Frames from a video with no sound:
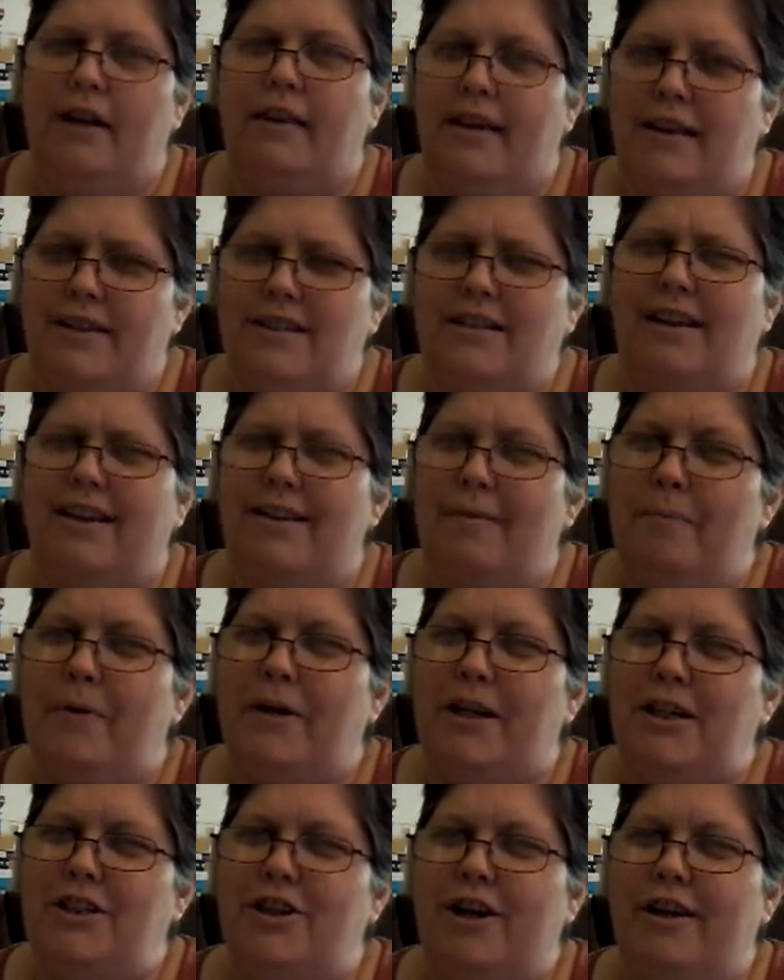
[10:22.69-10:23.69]
That's still a
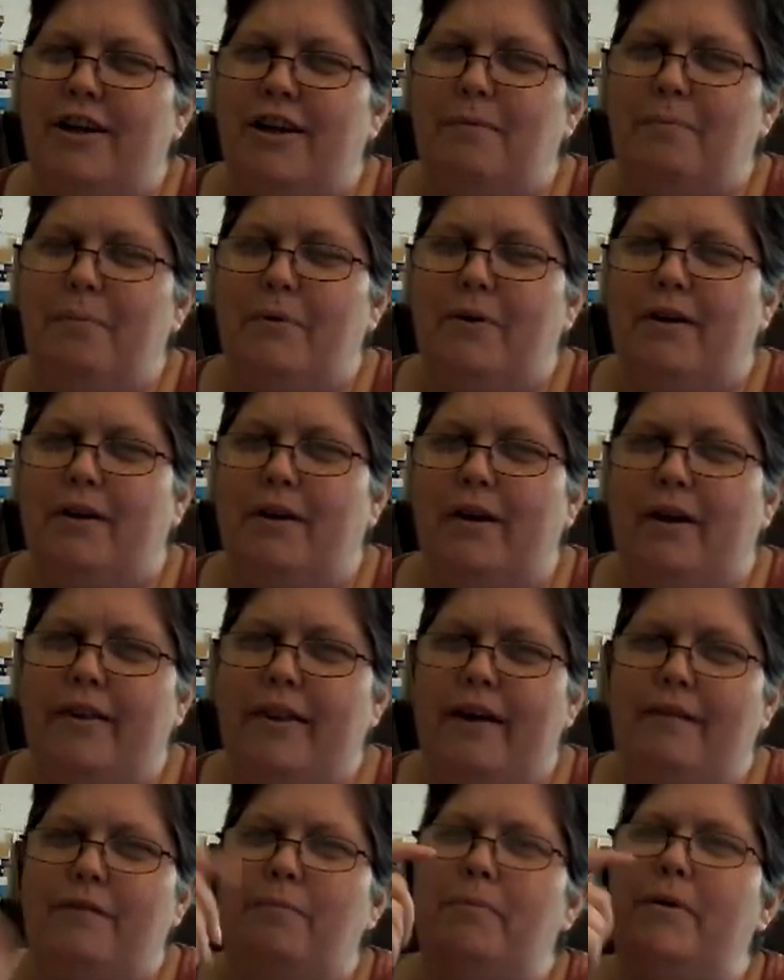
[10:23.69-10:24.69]
pretty chunky book.
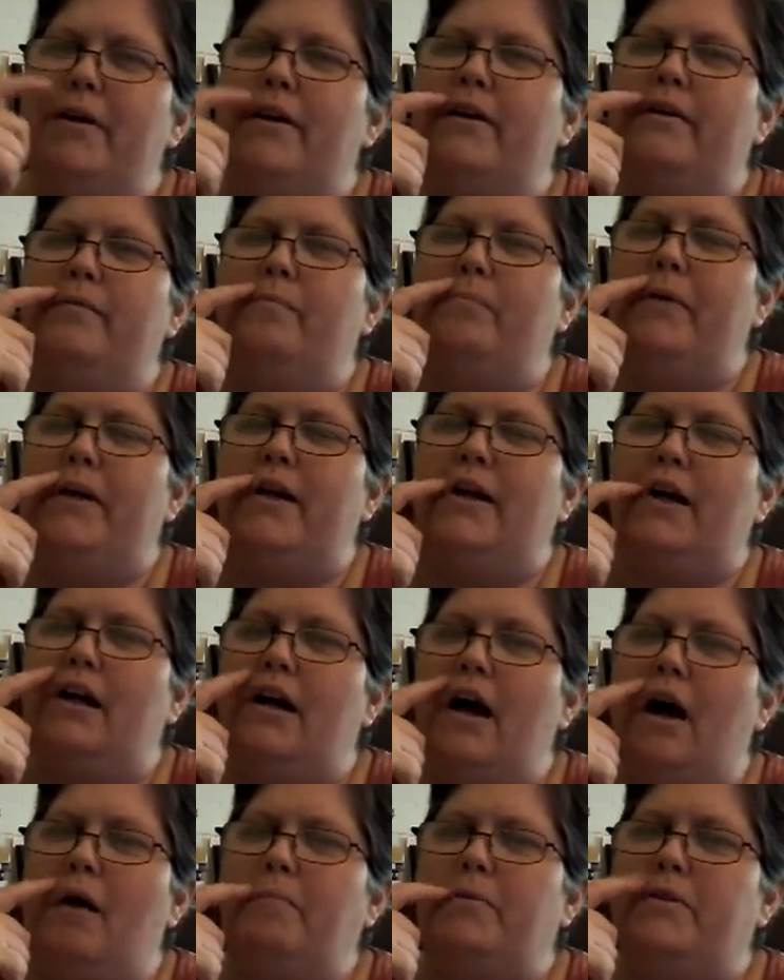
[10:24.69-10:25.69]
That would be a big
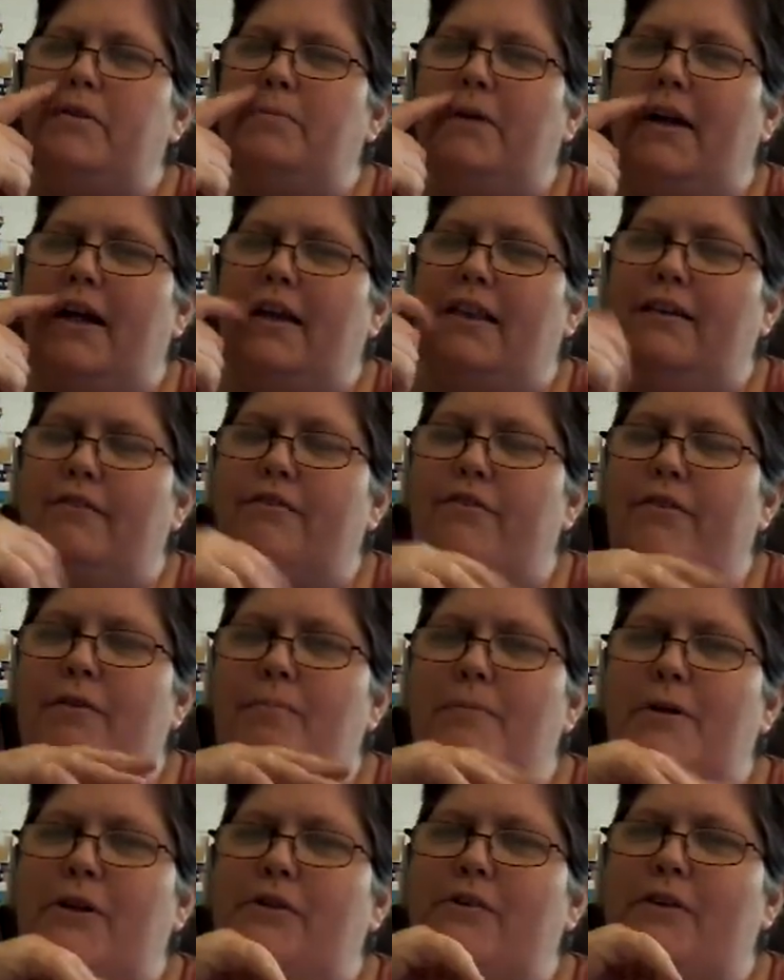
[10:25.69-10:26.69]
accomplishment, I think, for a
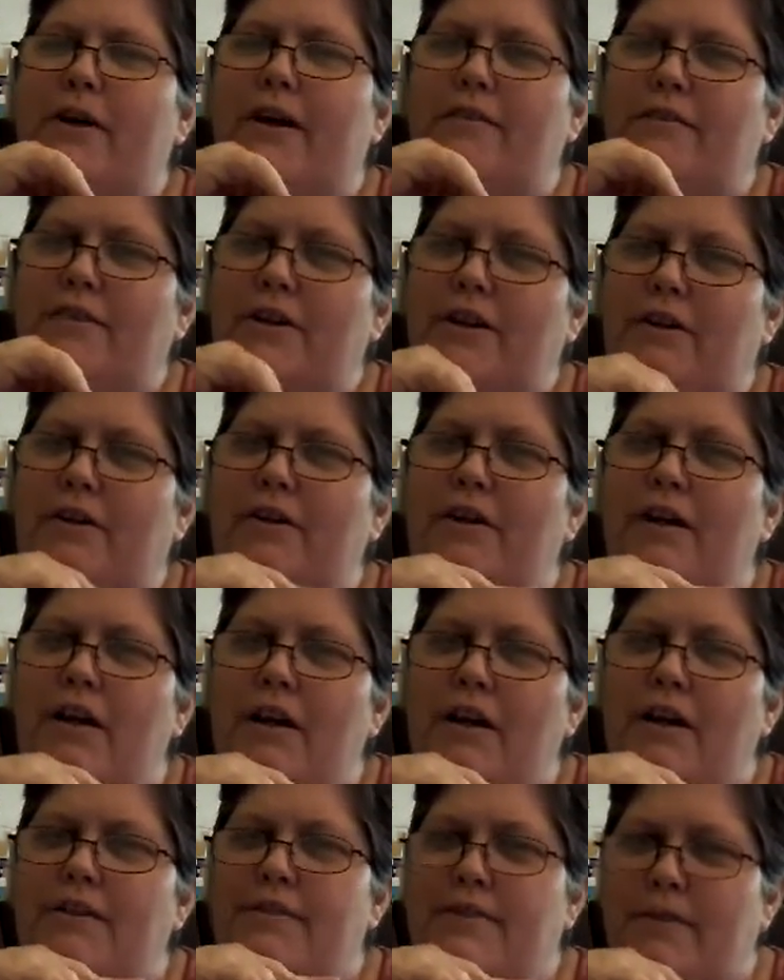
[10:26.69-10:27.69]
middle grade reader,
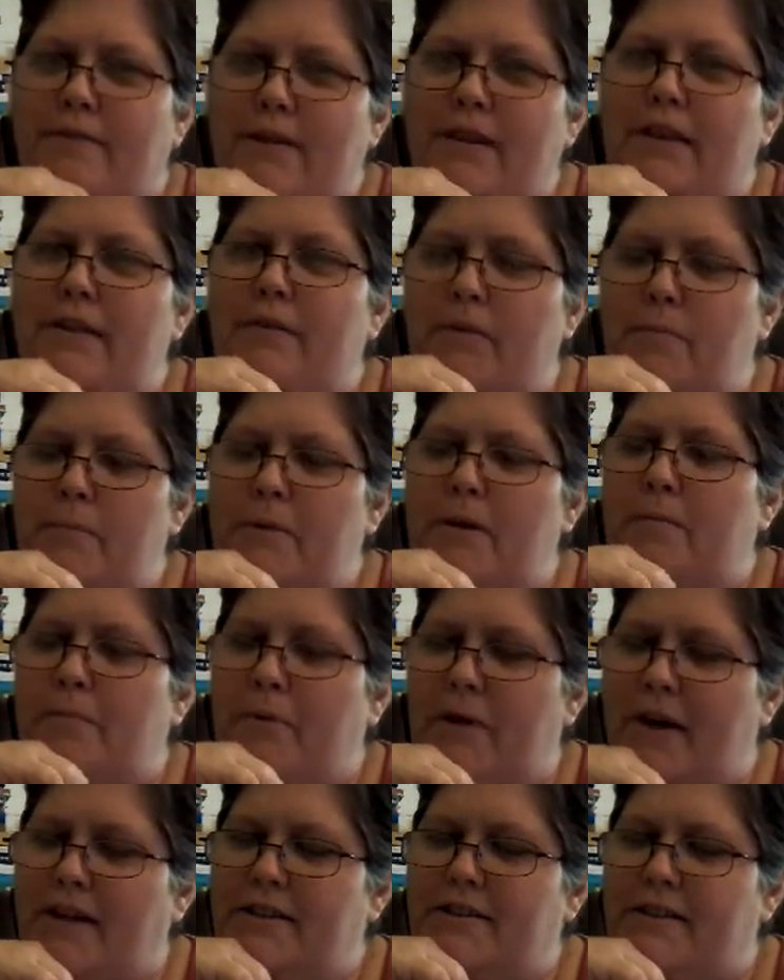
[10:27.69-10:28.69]
something that would be
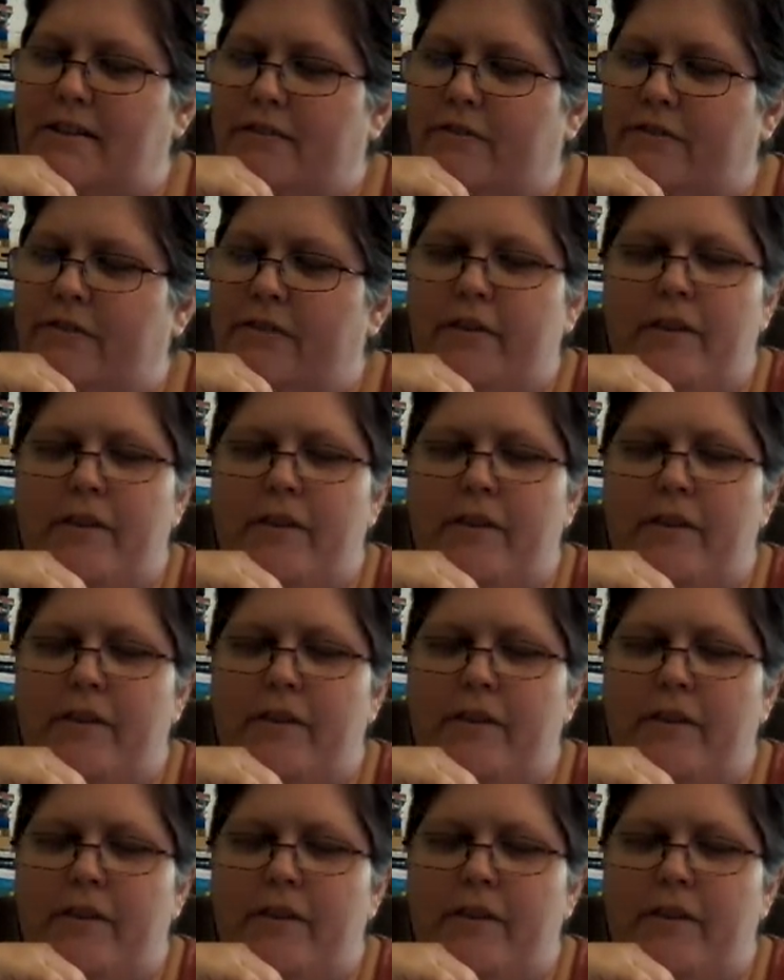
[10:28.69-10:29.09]
impressive.